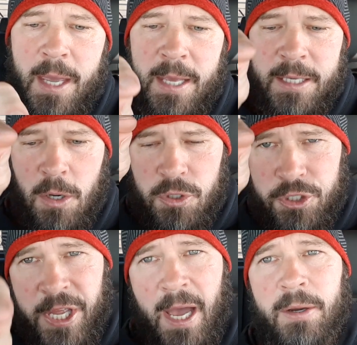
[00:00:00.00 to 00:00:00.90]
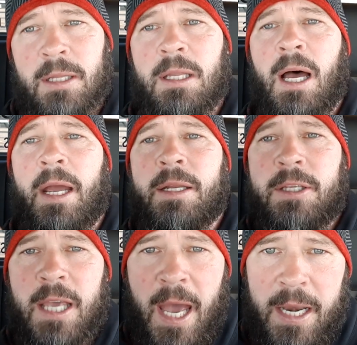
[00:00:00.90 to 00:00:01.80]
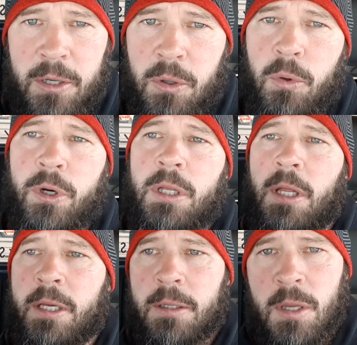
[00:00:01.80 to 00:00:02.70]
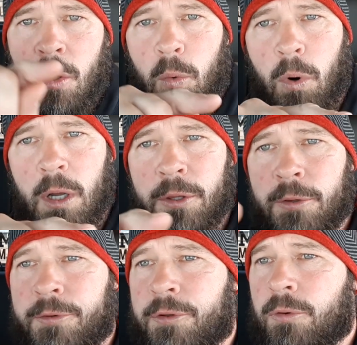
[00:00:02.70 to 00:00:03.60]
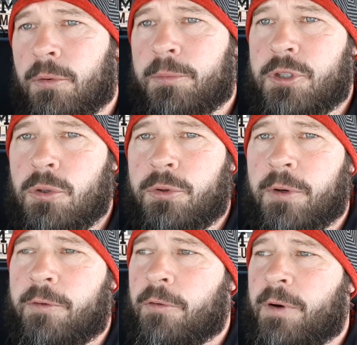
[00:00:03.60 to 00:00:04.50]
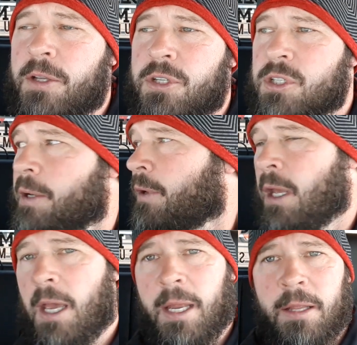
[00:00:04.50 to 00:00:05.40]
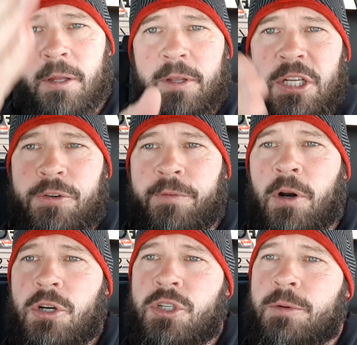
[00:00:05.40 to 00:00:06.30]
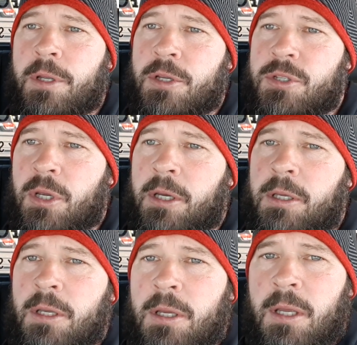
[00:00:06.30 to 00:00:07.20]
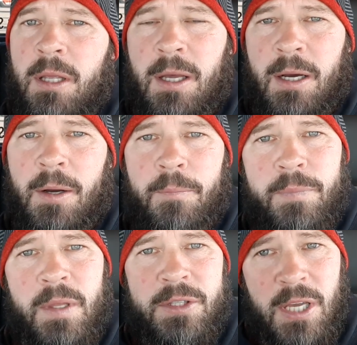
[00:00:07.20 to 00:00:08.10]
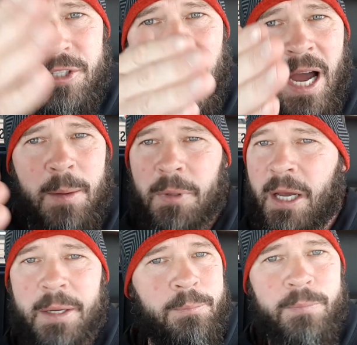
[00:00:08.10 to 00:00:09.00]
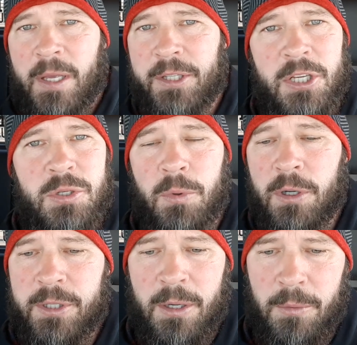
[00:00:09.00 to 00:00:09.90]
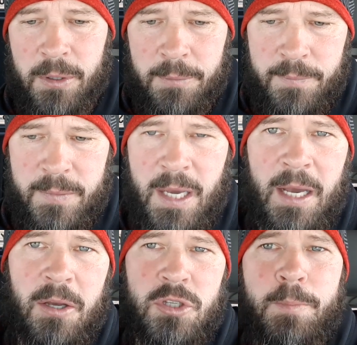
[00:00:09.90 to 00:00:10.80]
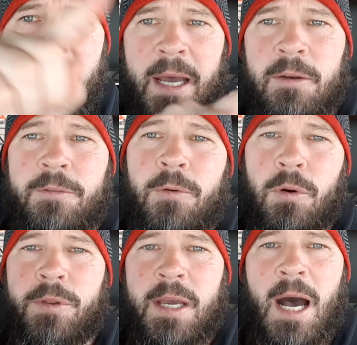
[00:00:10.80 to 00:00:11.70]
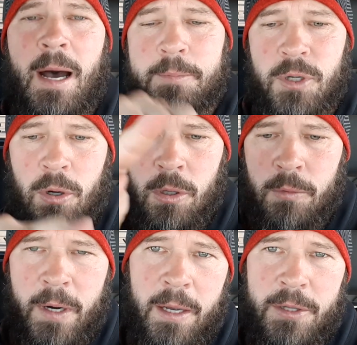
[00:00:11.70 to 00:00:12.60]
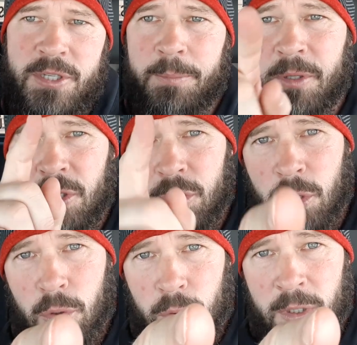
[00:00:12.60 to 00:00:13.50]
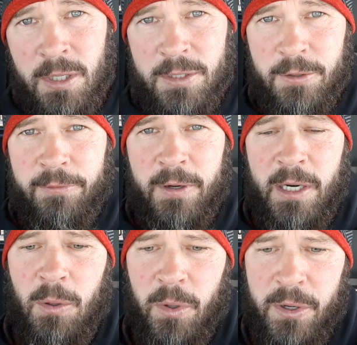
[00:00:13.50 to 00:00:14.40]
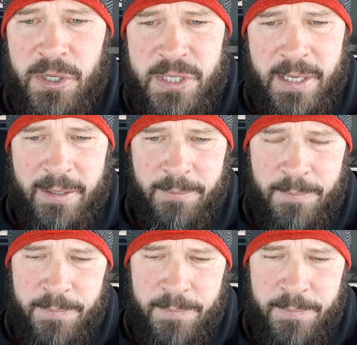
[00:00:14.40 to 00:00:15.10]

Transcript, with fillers: it goes down in line category like one through two, three, four, five, six, seven, and then each verse is like uh, a timeline. It doesn't work that way. God goes back and forth. He hops all around. It's up to you to figure out where he's at.